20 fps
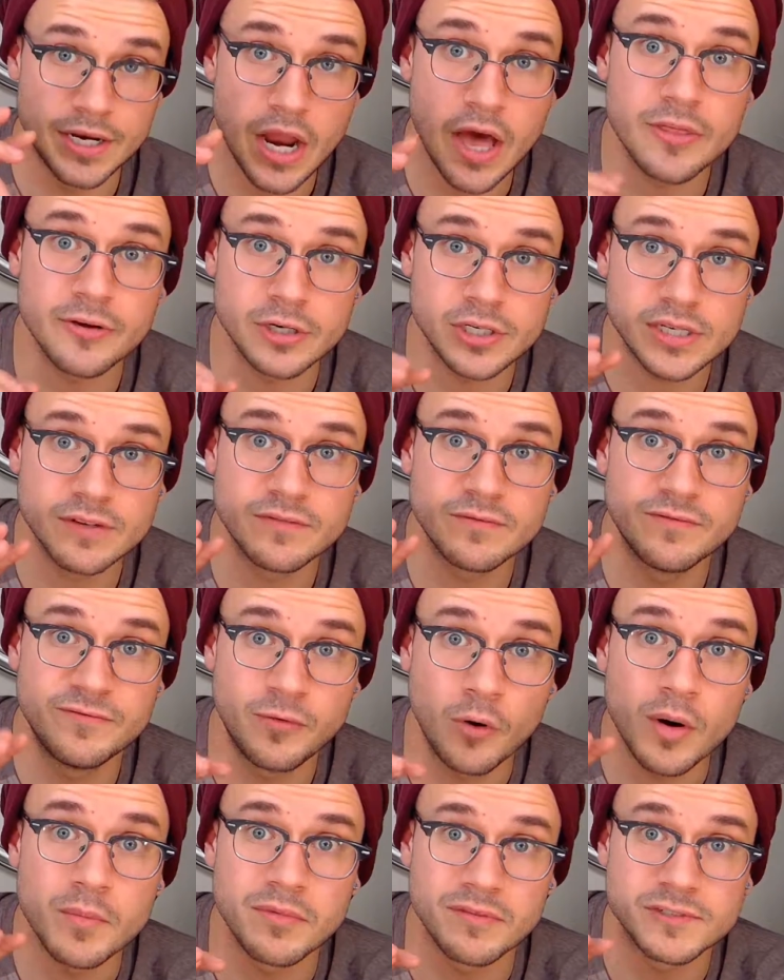another
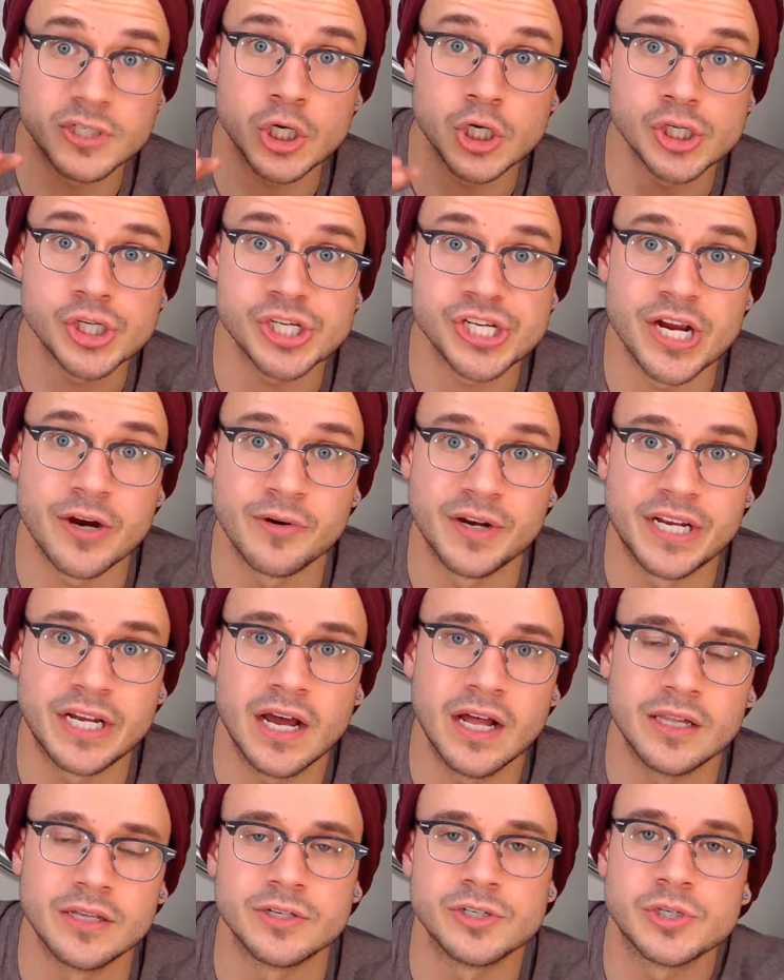form of tertiary
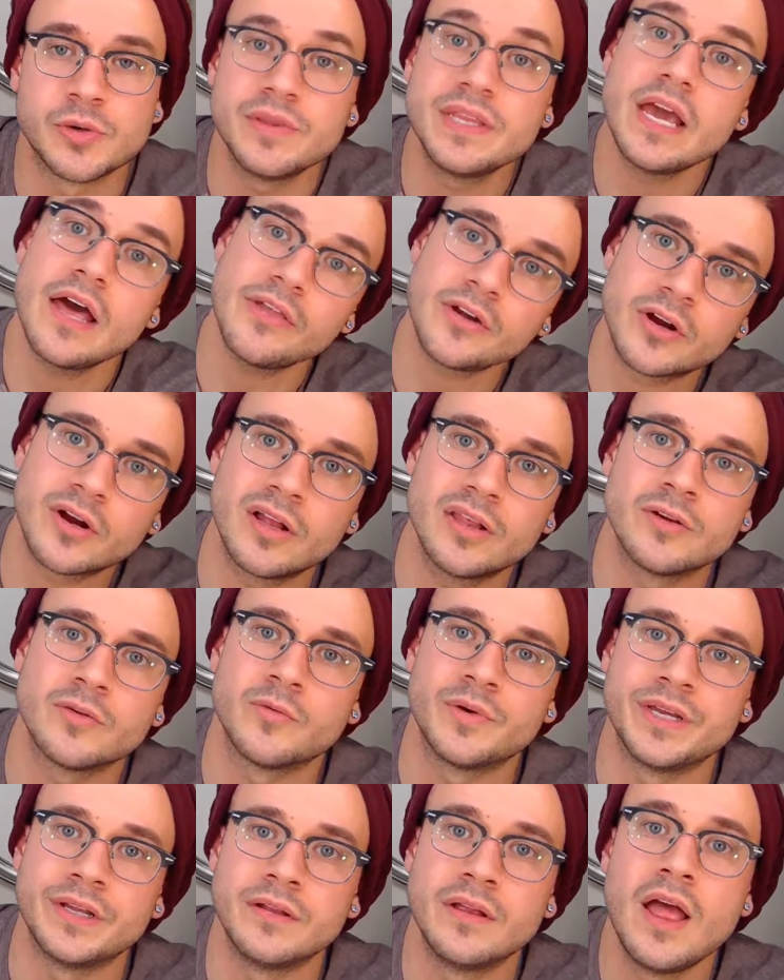color. So in the other
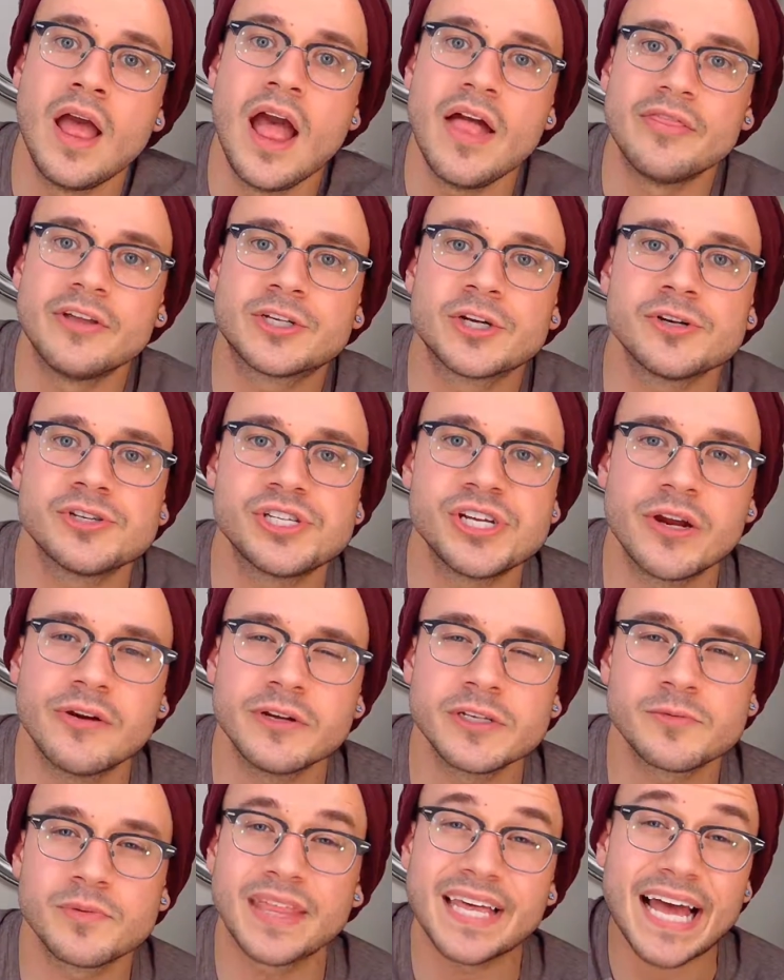color wheel, the
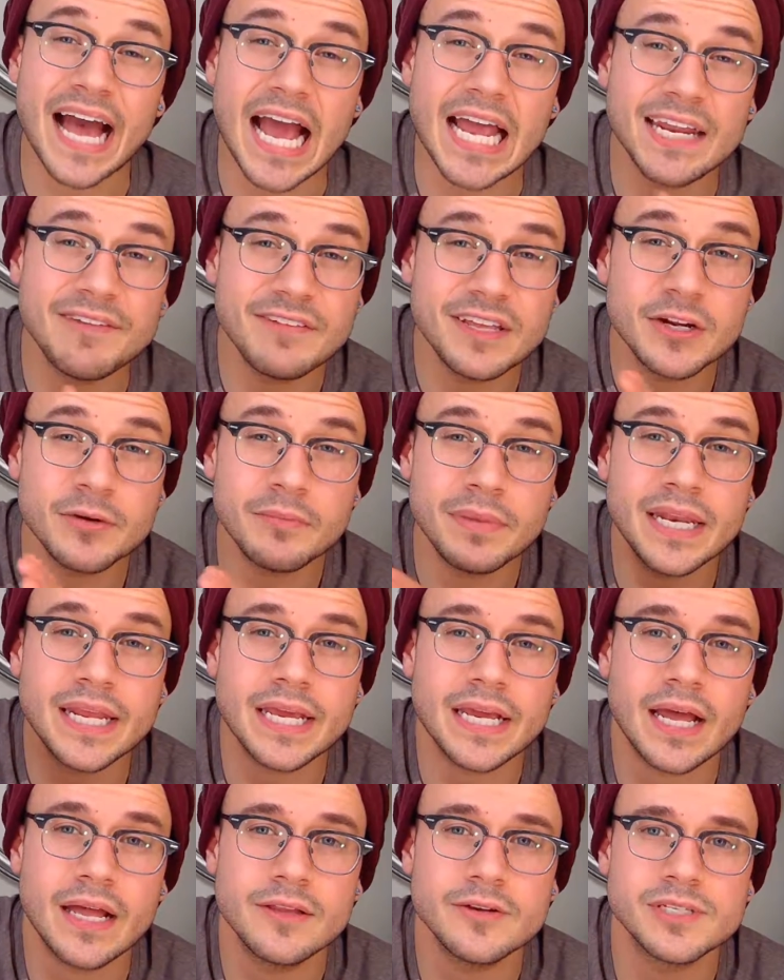tertiaries were the kind of
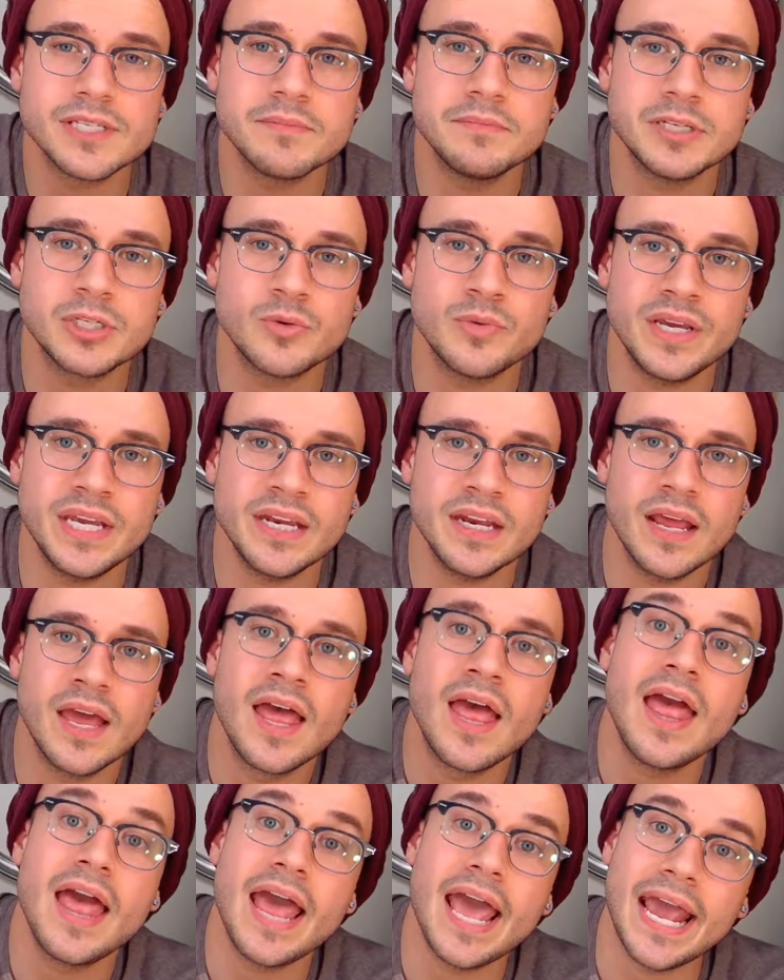intermittent colors in
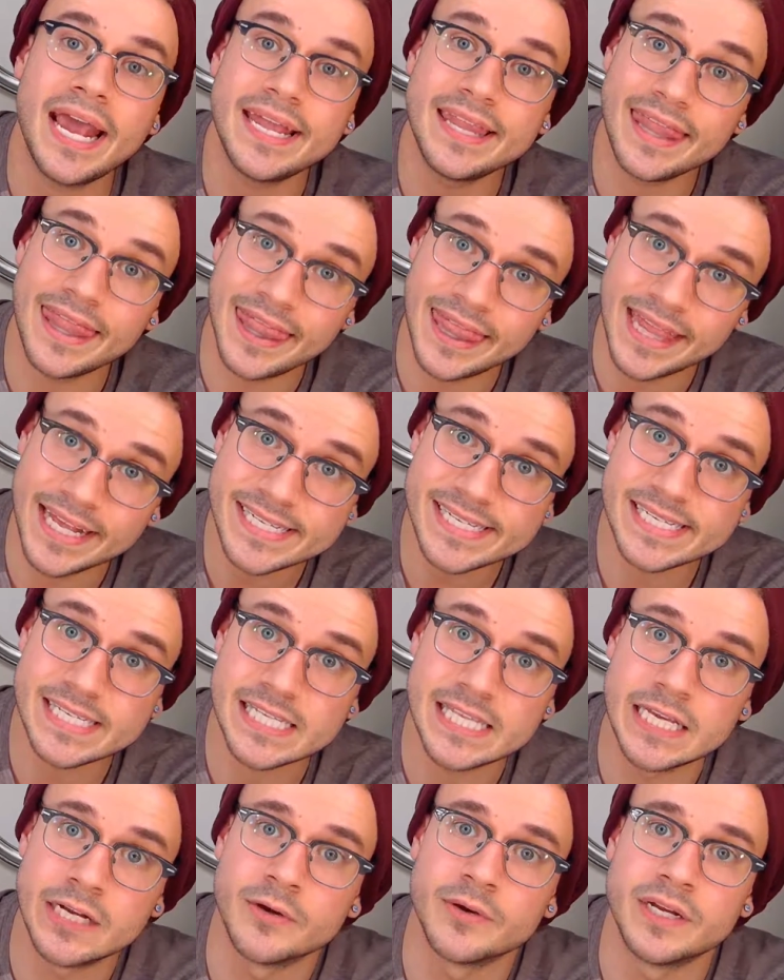between. In
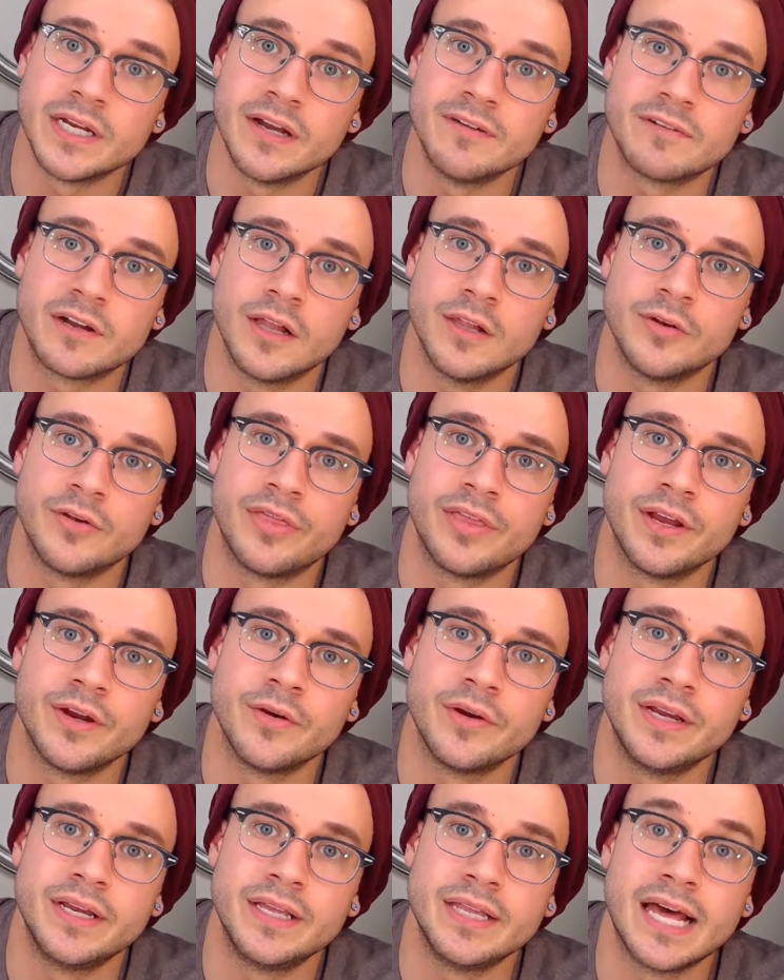this theory of color
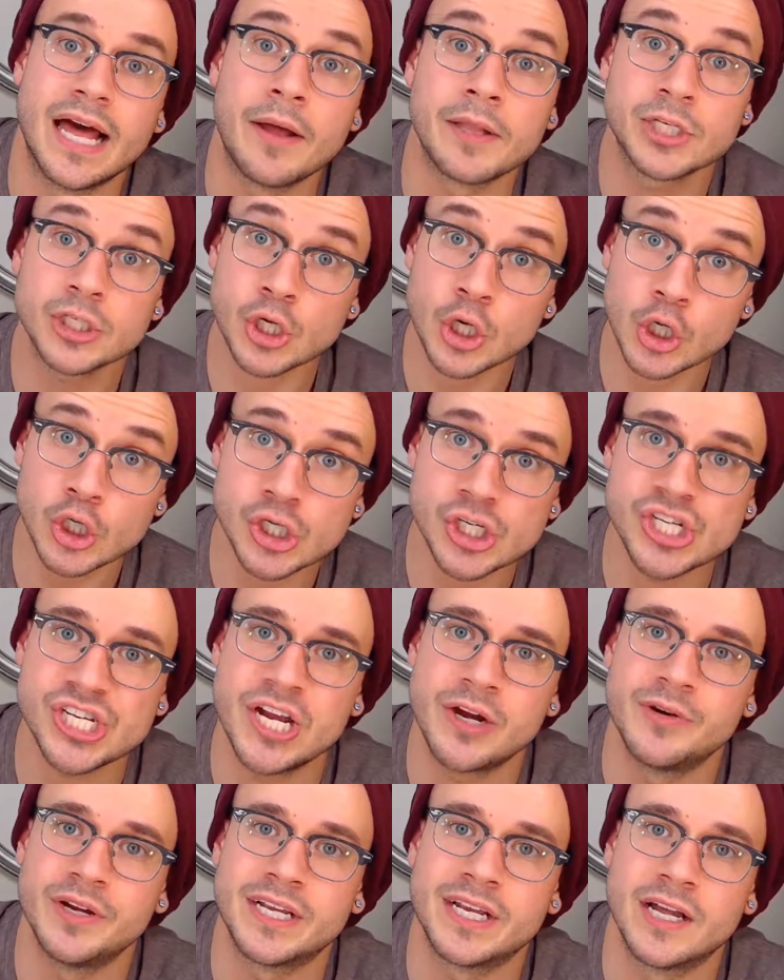theory, a
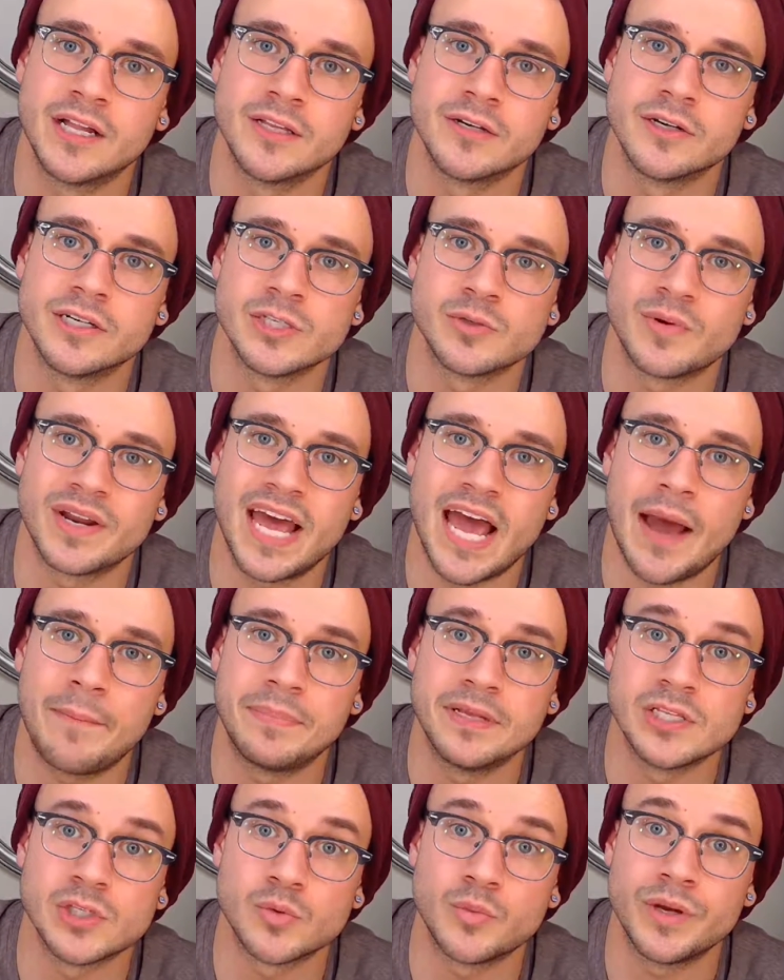tertiary color is what
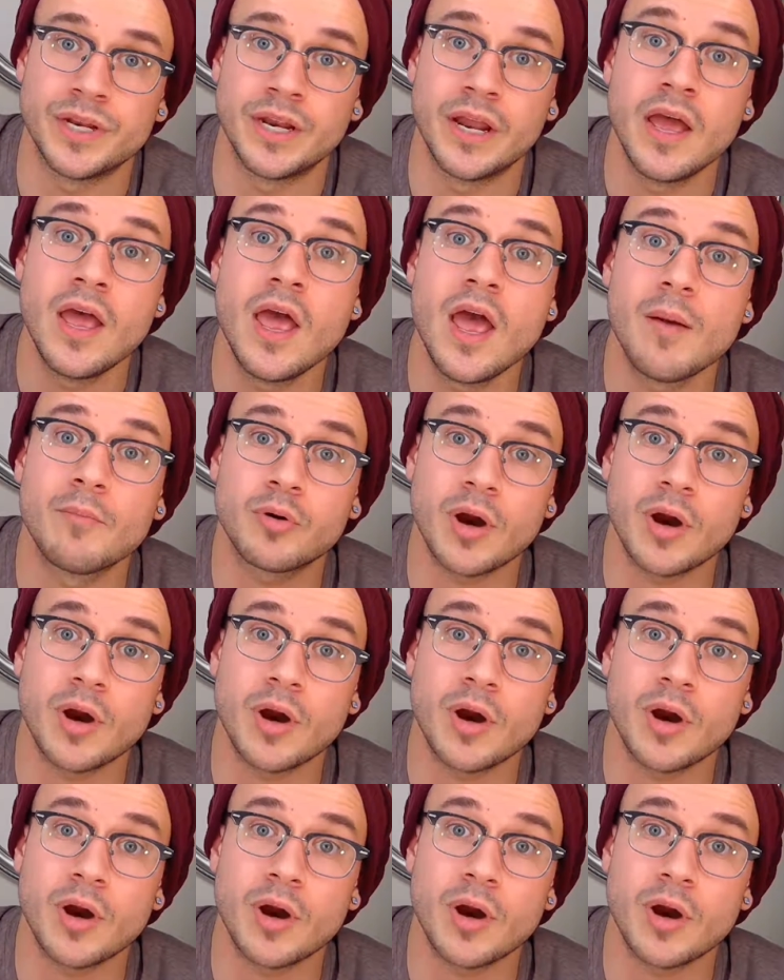happens when